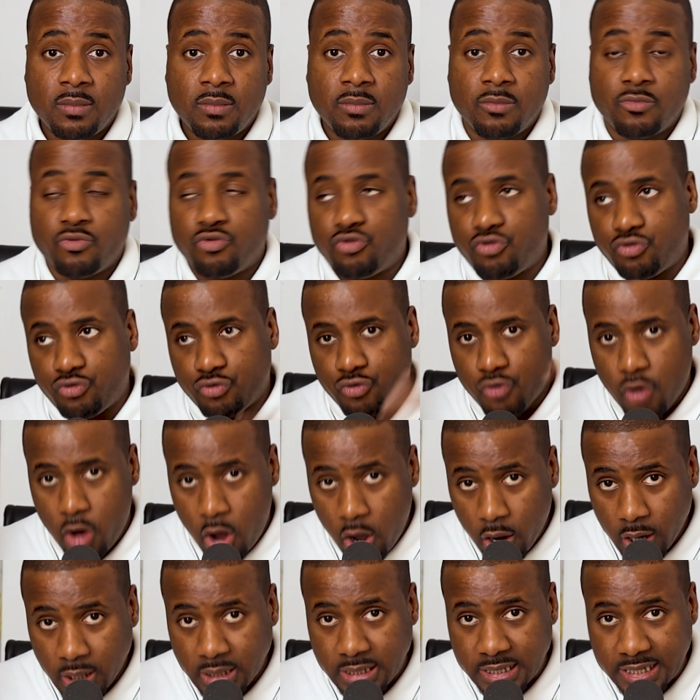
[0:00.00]

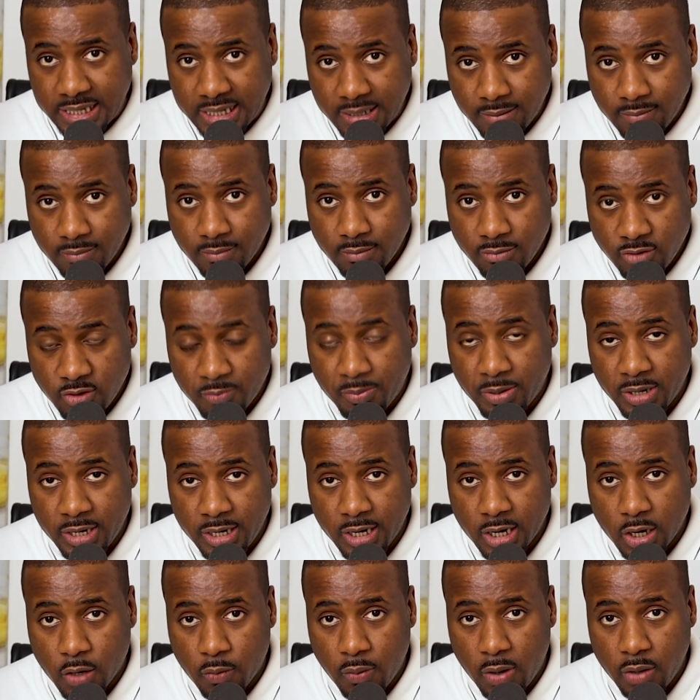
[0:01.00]
strongly, to put it
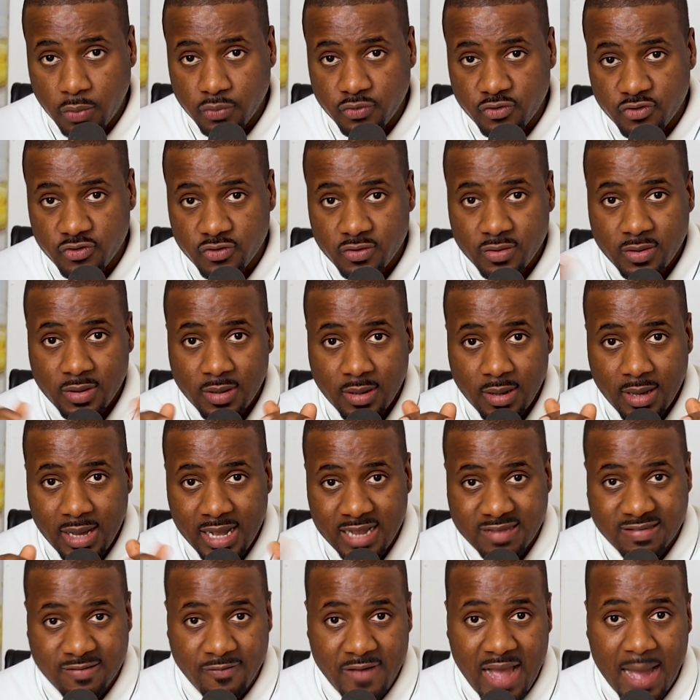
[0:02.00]
in quotes,
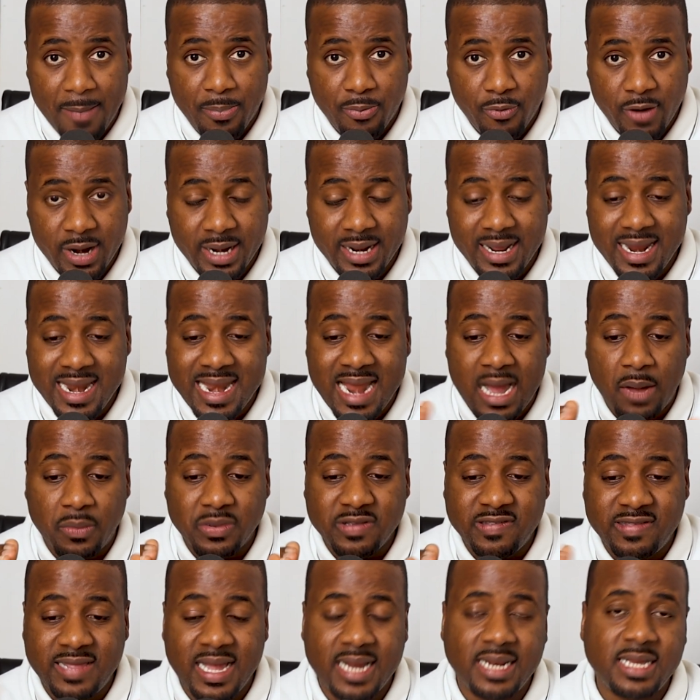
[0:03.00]
has evaporated and now
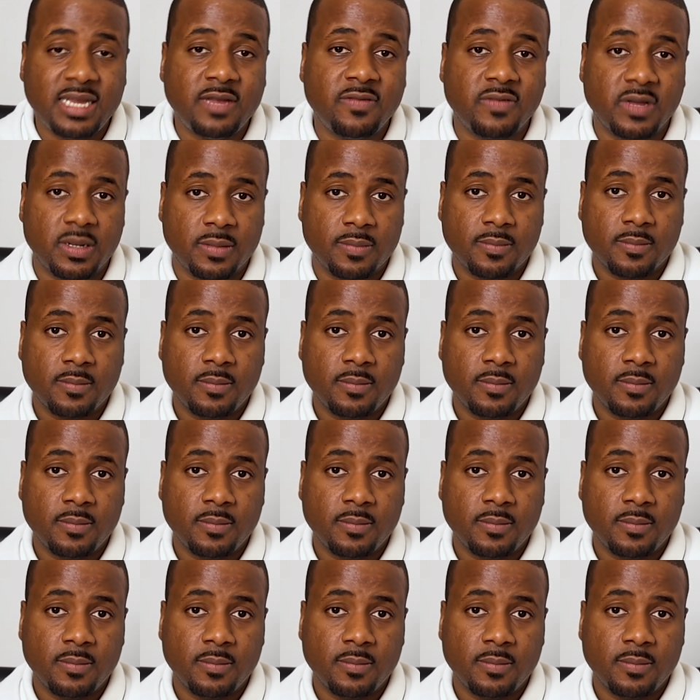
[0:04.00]
is dead even.